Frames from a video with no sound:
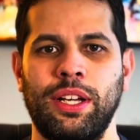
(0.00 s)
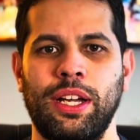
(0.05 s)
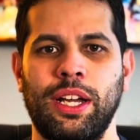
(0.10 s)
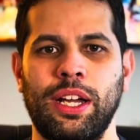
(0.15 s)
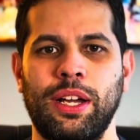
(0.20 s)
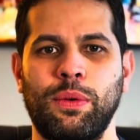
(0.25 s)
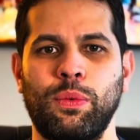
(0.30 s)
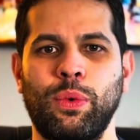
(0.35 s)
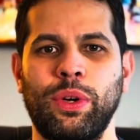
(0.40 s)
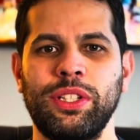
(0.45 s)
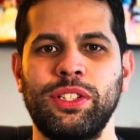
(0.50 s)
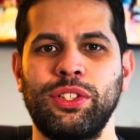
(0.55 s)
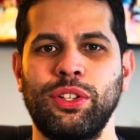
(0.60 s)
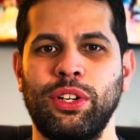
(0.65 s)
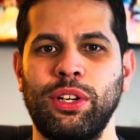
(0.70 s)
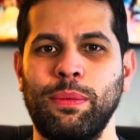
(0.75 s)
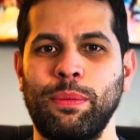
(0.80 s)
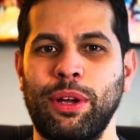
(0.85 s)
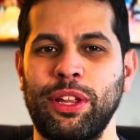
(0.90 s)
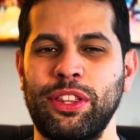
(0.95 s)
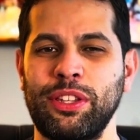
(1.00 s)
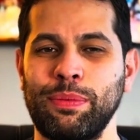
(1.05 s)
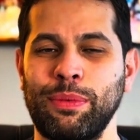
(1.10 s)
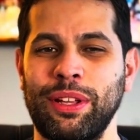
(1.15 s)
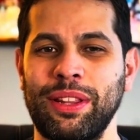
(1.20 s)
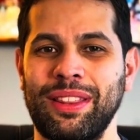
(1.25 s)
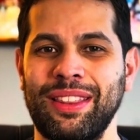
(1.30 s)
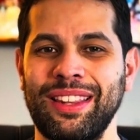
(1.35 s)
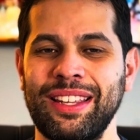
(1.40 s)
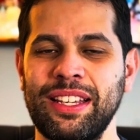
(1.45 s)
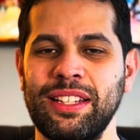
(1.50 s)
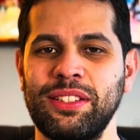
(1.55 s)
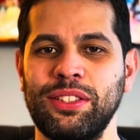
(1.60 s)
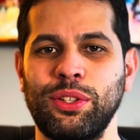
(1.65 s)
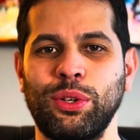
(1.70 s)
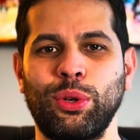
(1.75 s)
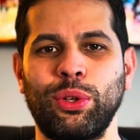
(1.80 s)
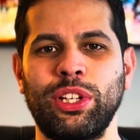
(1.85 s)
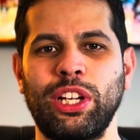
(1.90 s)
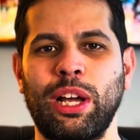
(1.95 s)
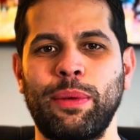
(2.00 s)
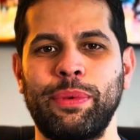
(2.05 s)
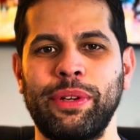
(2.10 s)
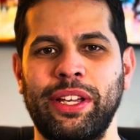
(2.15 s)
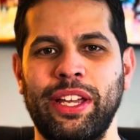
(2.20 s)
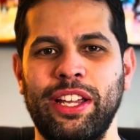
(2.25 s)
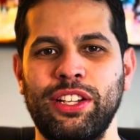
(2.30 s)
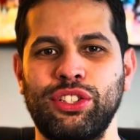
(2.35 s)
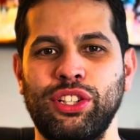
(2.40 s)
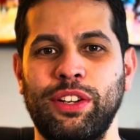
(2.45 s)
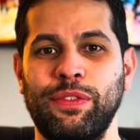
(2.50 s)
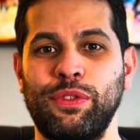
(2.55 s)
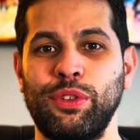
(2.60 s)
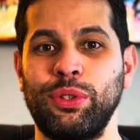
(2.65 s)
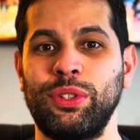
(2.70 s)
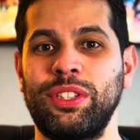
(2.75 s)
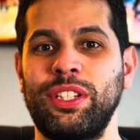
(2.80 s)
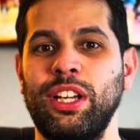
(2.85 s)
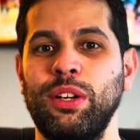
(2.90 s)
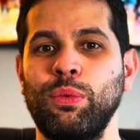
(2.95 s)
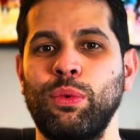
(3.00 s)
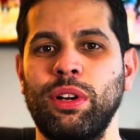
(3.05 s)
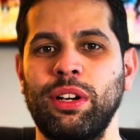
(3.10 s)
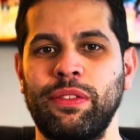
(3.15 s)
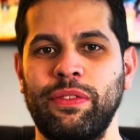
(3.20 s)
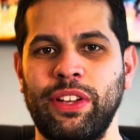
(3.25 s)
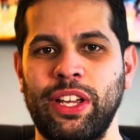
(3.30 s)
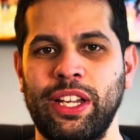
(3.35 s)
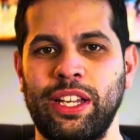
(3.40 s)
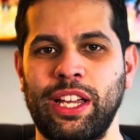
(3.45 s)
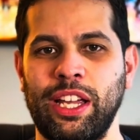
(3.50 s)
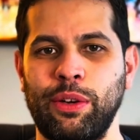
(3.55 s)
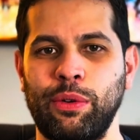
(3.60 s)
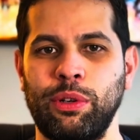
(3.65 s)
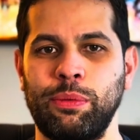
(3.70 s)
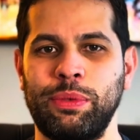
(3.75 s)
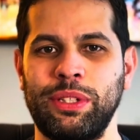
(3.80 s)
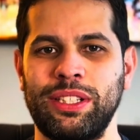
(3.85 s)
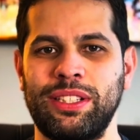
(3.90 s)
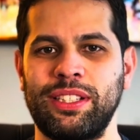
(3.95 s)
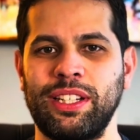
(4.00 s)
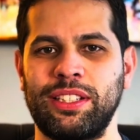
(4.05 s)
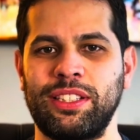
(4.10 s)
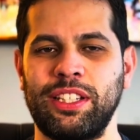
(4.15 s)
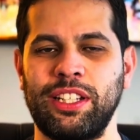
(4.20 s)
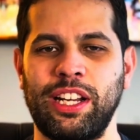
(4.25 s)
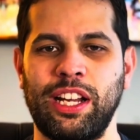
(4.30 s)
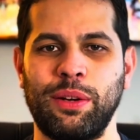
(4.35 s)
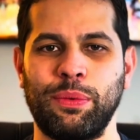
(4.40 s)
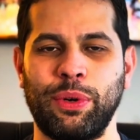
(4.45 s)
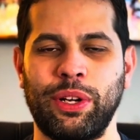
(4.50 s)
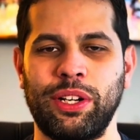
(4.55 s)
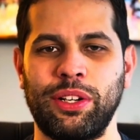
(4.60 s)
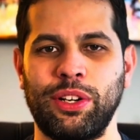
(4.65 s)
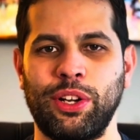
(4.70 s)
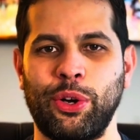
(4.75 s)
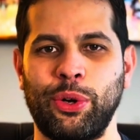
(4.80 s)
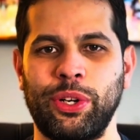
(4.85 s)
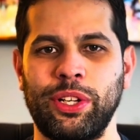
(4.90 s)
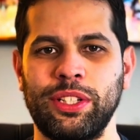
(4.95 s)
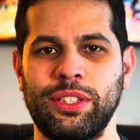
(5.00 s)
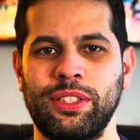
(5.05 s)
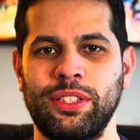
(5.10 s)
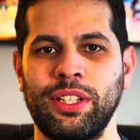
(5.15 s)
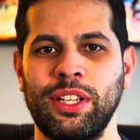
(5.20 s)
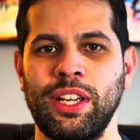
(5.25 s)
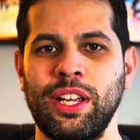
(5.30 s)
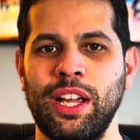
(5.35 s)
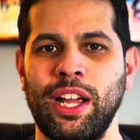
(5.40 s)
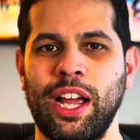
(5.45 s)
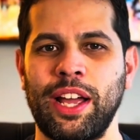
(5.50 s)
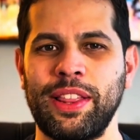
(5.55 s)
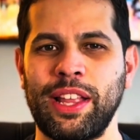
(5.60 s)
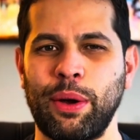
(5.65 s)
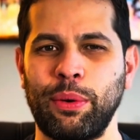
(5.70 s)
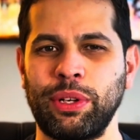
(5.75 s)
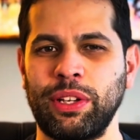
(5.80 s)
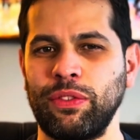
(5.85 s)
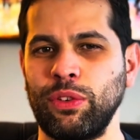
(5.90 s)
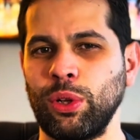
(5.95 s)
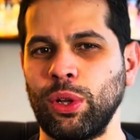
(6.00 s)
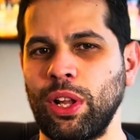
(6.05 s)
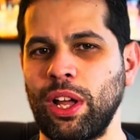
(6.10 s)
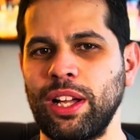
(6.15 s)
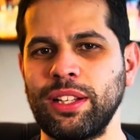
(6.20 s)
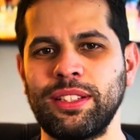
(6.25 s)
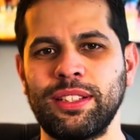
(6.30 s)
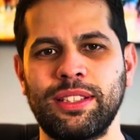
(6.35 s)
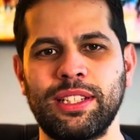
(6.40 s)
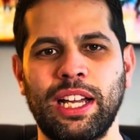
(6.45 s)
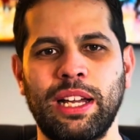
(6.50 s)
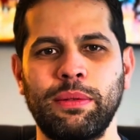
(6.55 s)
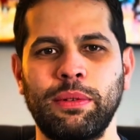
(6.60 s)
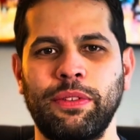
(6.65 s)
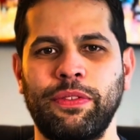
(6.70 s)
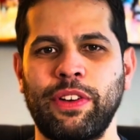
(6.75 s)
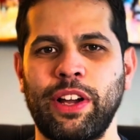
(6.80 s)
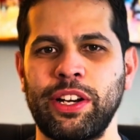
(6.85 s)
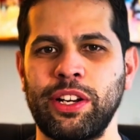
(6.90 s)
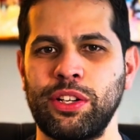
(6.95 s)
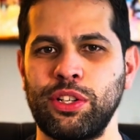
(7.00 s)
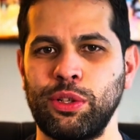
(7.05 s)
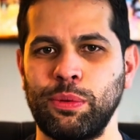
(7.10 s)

Once you're in a month-to-month lease, your only obligation, if you did want to vacate, would be 60-day written notice, and that would give you lots of time to find a new